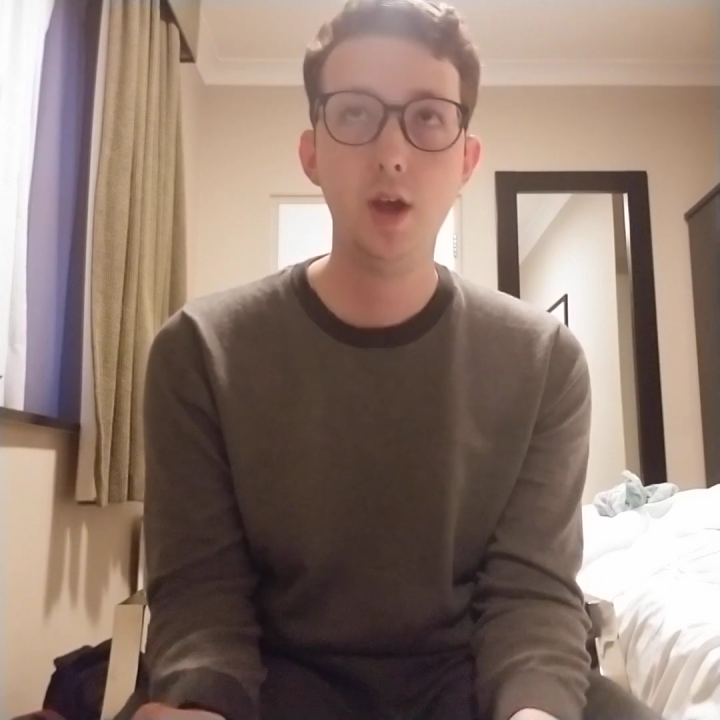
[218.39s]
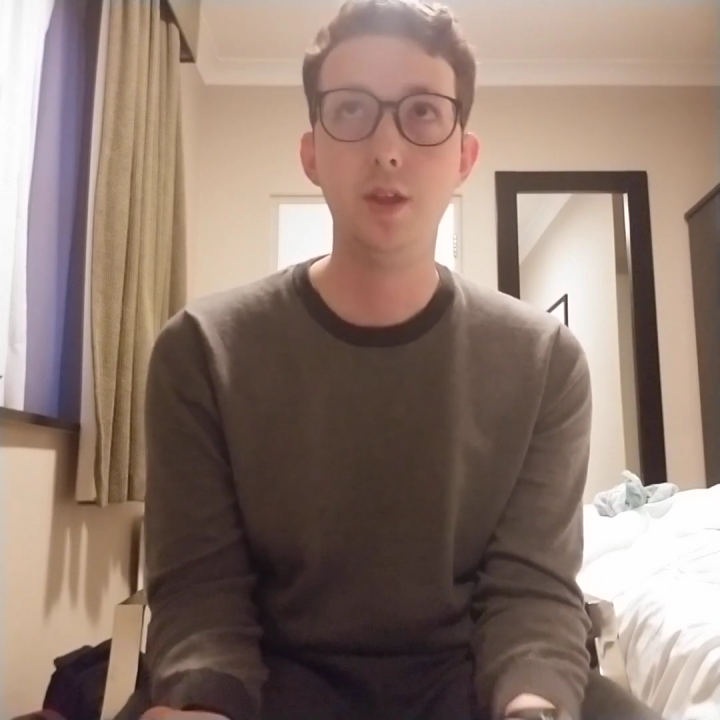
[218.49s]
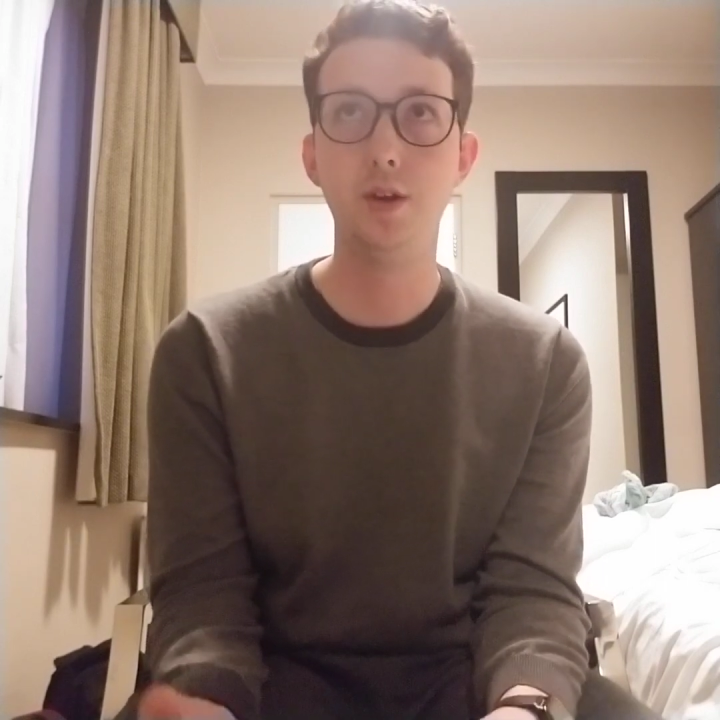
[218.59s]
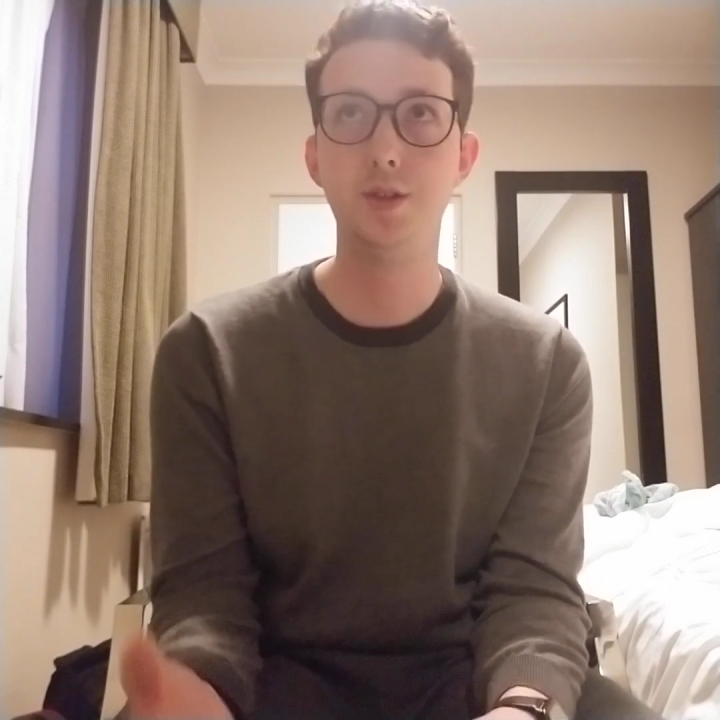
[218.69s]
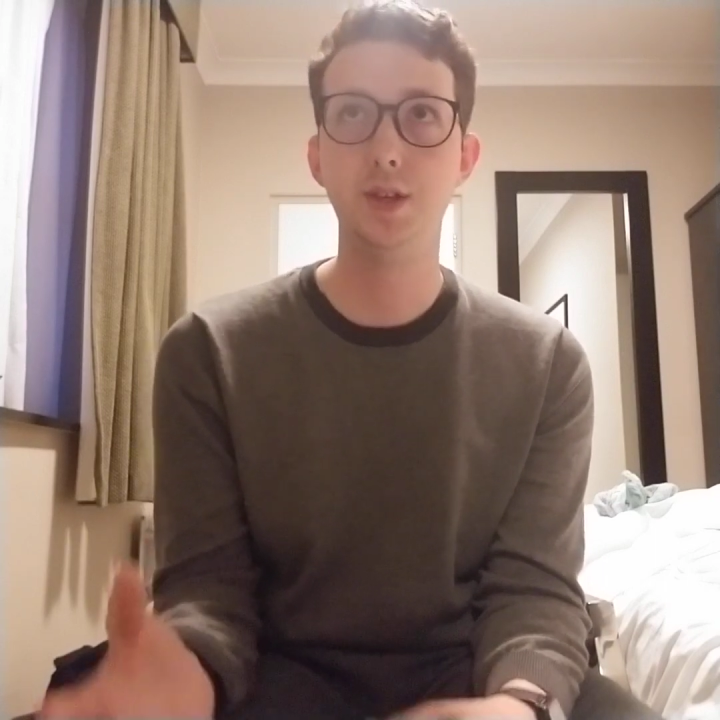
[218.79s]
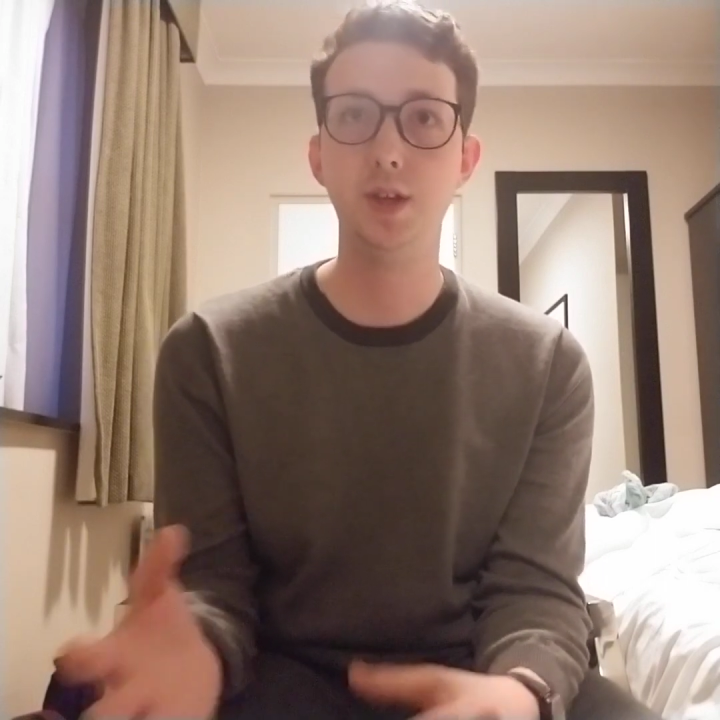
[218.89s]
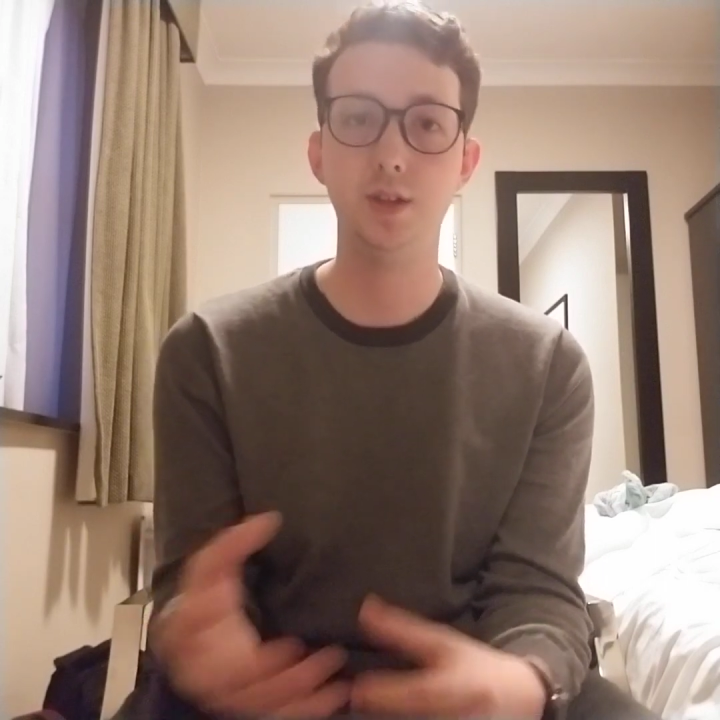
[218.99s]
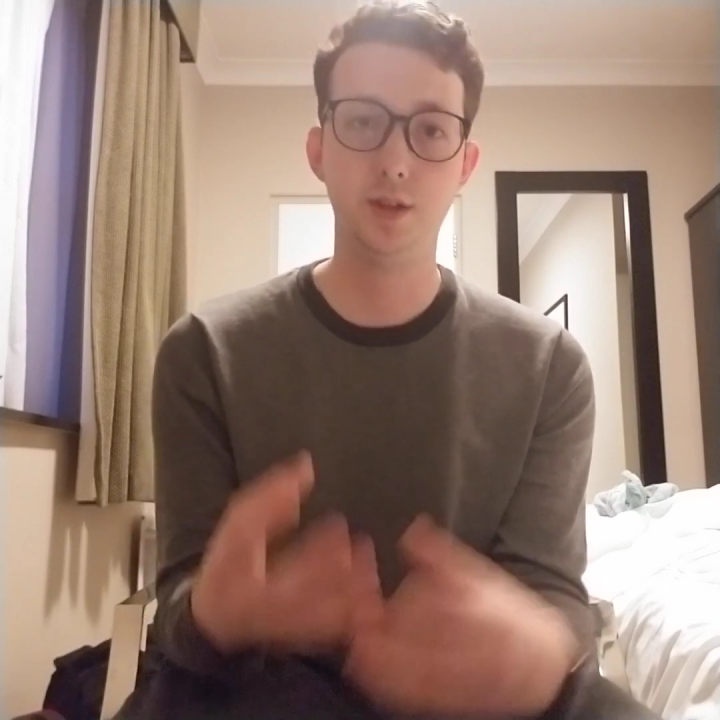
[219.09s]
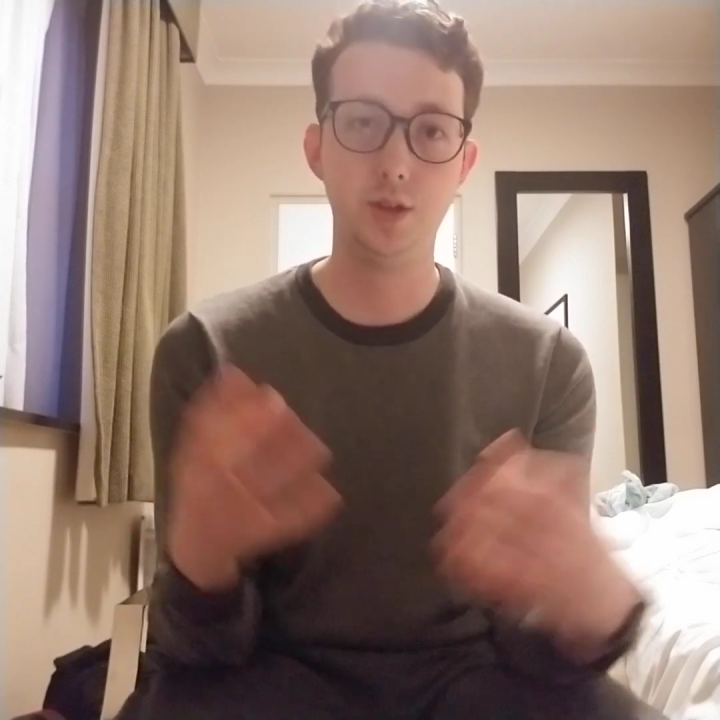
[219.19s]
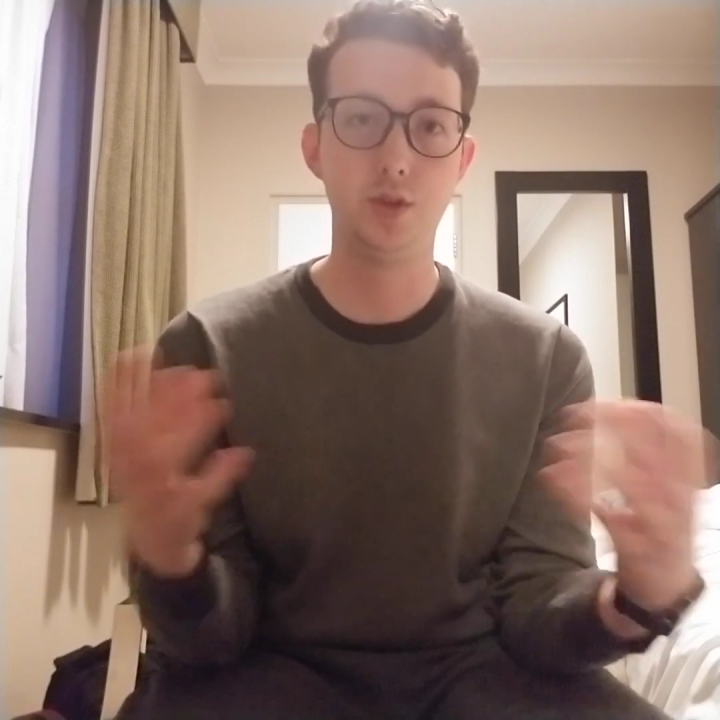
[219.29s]
they're
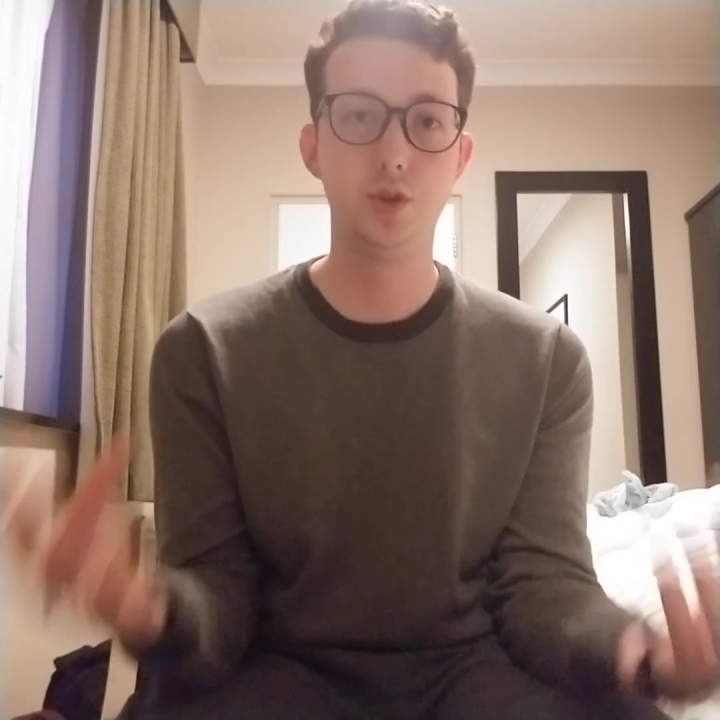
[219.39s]
seeing this